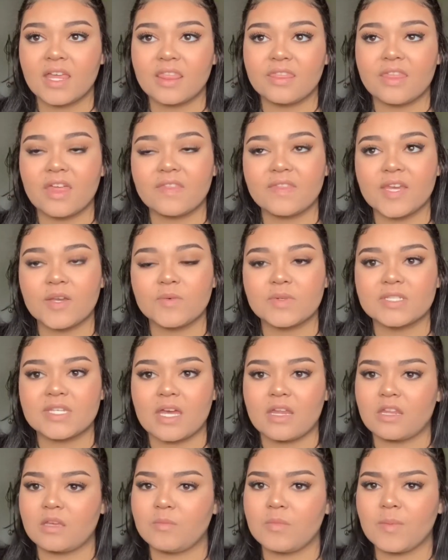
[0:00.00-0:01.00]
then they were
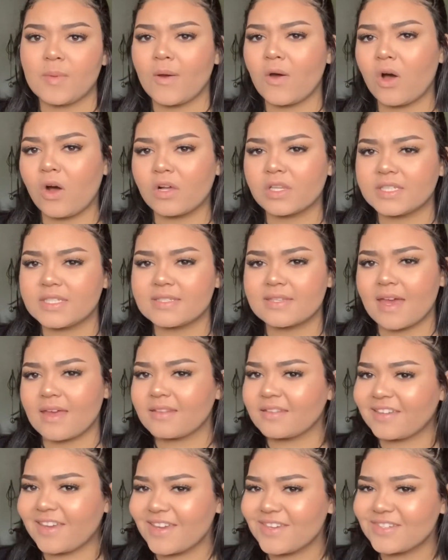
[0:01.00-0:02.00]
telling me about all these
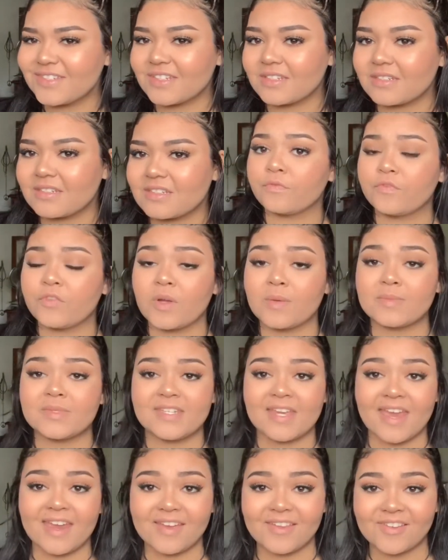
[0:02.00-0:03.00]
allegations from
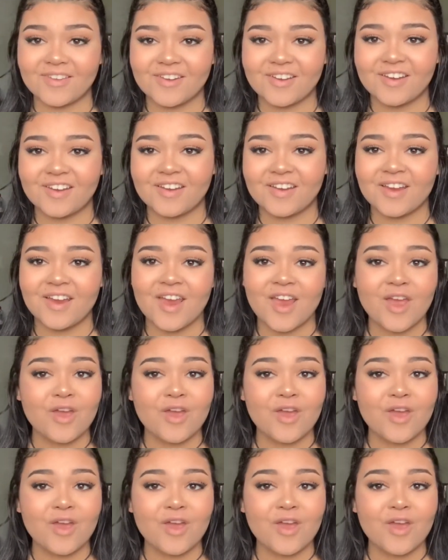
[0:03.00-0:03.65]
Taylor,